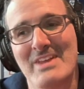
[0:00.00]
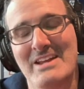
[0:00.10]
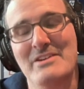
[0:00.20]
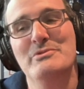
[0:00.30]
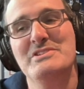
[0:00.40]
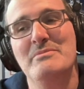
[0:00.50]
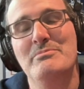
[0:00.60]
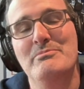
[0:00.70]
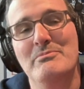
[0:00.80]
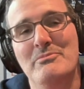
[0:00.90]
And it was
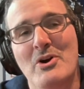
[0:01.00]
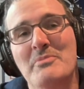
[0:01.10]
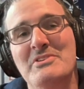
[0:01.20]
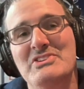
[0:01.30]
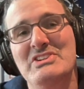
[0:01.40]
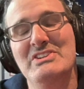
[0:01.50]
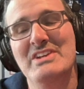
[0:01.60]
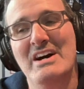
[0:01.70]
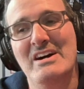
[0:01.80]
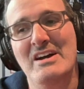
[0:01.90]
a moment in
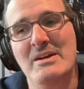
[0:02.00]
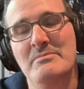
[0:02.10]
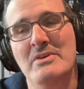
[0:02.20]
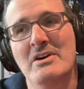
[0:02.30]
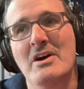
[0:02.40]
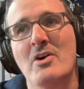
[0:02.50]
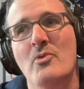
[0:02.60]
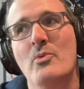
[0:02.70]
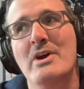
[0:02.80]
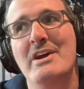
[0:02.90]
time
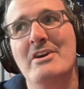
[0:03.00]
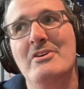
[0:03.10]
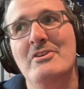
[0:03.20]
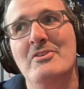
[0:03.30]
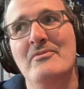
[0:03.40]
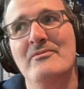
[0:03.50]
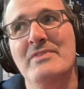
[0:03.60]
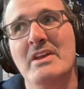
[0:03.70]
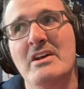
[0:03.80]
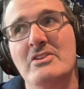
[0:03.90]
where
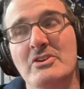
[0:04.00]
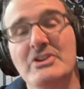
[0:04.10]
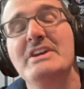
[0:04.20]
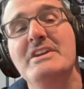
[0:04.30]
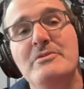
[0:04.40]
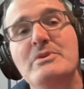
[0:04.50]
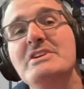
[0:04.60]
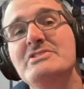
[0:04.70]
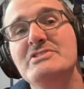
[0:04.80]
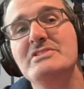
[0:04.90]
the league had
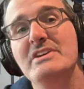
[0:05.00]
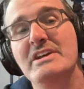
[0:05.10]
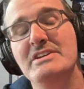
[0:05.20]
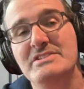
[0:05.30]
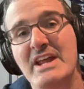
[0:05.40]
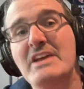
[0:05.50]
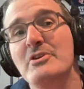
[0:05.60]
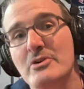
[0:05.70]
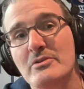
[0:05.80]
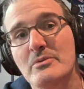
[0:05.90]
reached its
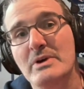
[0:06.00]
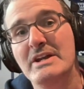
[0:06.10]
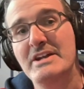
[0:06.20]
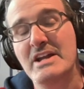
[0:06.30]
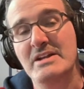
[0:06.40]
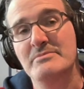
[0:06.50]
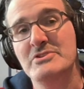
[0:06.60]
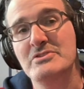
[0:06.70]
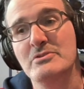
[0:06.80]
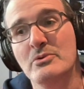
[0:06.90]
nadir when it came
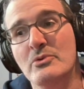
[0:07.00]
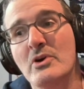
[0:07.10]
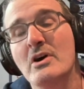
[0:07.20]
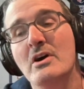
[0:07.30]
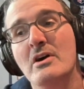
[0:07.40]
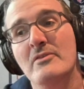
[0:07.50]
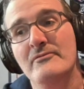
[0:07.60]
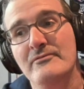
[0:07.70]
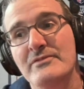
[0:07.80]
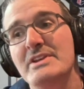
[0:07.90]
to
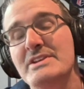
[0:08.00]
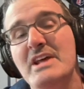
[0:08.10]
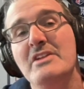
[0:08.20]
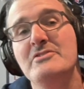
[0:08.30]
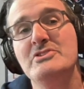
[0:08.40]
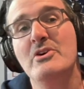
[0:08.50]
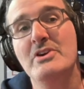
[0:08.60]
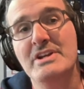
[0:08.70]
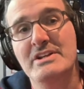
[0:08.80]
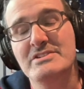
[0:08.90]
television
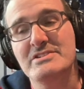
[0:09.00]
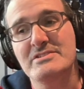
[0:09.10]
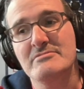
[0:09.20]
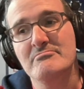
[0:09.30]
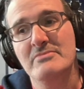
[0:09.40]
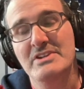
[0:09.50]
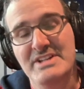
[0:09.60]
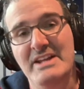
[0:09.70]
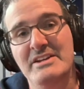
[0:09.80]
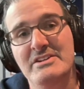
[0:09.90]
audience,
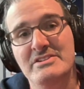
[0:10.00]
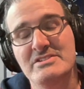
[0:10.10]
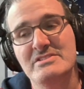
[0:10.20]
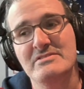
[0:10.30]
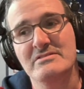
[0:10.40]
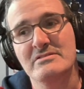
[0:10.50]
attendance.